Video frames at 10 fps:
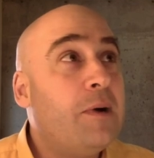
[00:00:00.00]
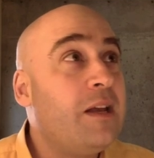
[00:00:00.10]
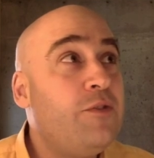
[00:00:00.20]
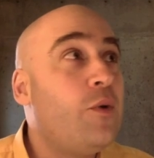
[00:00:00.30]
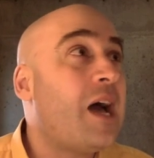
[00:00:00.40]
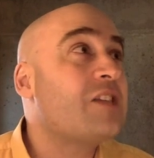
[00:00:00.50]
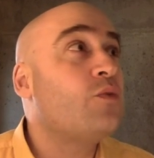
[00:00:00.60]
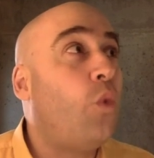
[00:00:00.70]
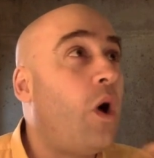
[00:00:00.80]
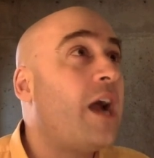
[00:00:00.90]
But if you asked,
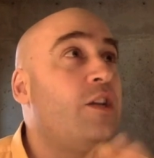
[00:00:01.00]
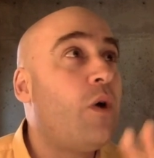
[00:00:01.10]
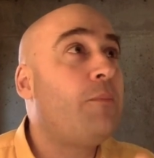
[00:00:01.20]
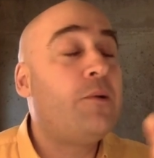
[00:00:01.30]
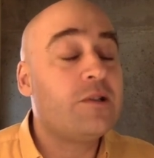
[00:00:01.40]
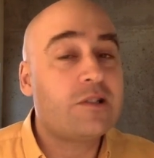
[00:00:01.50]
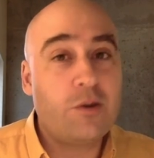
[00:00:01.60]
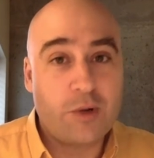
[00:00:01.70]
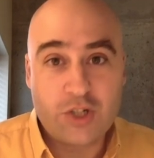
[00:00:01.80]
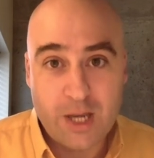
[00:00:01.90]
why do I put so
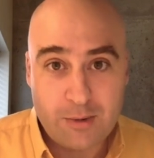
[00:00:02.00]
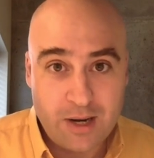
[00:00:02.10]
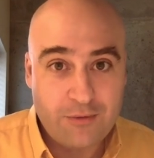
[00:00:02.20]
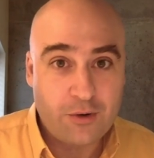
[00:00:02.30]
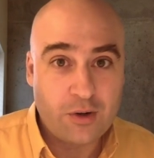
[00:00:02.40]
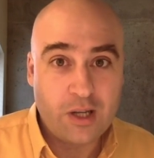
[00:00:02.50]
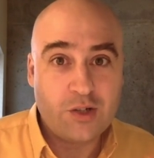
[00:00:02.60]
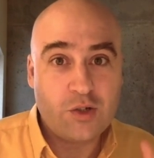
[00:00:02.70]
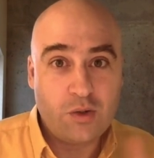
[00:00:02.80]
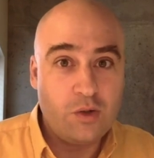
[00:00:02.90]
much time and effort
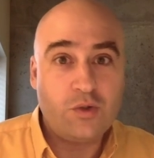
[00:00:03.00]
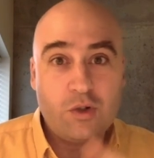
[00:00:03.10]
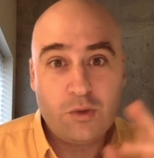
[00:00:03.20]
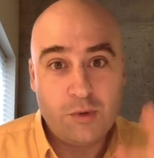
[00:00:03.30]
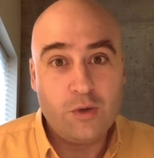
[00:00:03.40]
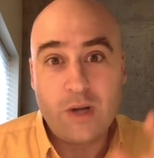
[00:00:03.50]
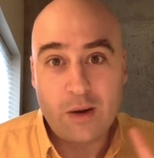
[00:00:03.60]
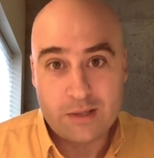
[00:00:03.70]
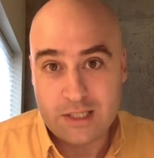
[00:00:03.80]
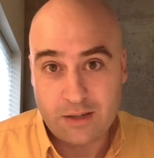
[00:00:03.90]
into YouTube,
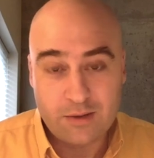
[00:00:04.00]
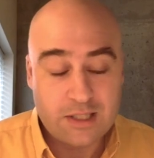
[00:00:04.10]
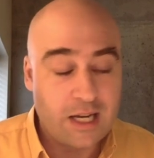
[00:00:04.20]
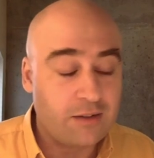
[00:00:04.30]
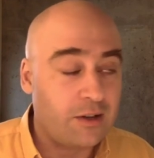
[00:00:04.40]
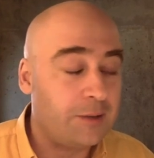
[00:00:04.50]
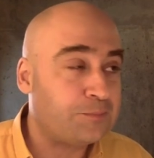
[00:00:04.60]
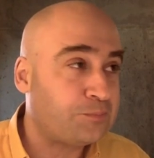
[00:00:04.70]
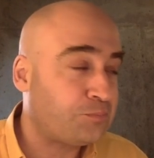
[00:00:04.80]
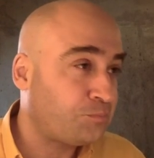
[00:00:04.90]
YouNow, etc.,
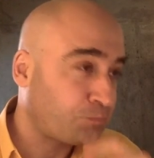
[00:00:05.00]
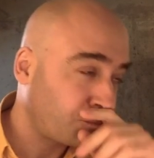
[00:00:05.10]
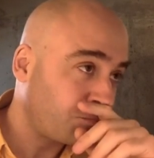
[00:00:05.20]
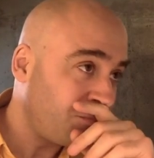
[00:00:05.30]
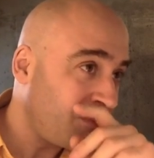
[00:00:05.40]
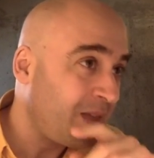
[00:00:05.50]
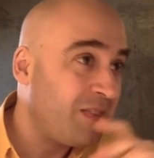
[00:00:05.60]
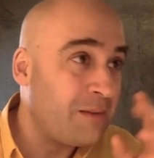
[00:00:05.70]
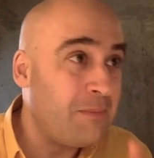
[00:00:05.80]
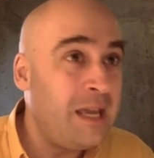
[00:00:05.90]

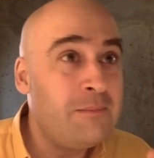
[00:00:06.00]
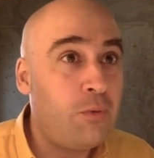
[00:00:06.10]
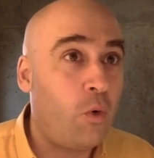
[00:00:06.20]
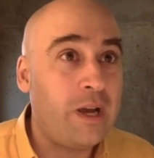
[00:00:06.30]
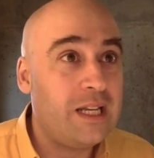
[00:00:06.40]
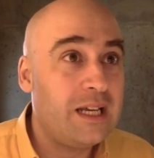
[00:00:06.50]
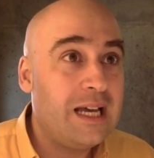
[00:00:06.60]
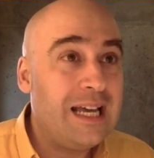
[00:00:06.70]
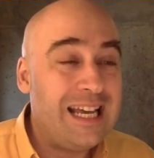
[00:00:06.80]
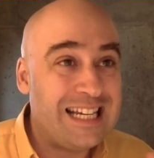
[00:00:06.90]
the main point,
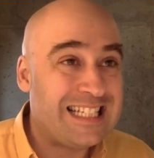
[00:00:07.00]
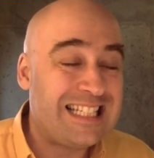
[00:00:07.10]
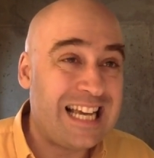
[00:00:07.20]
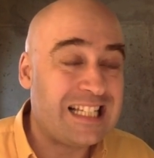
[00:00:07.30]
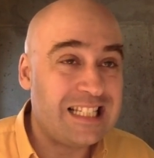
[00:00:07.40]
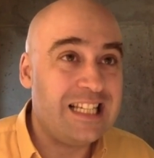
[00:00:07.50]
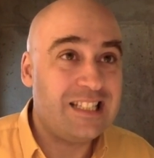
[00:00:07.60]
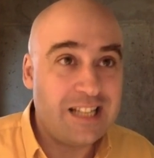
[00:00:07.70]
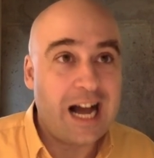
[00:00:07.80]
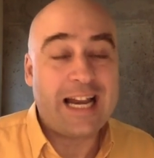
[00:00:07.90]
in a sense,
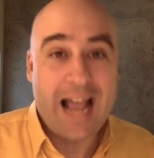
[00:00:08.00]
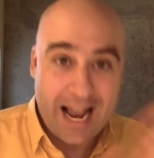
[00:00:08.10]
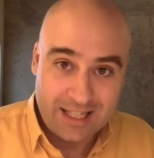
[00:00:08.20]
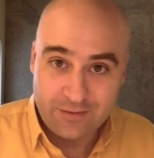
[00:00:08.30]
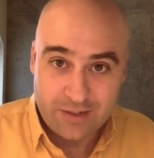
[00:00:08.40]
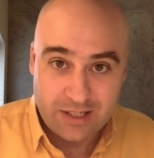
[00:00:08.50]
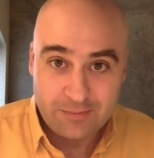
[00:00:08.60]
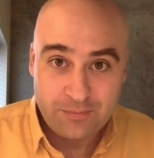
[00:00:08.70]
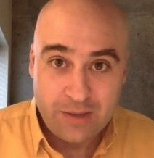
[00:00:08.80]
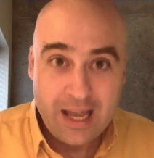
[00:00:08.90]
is not activism.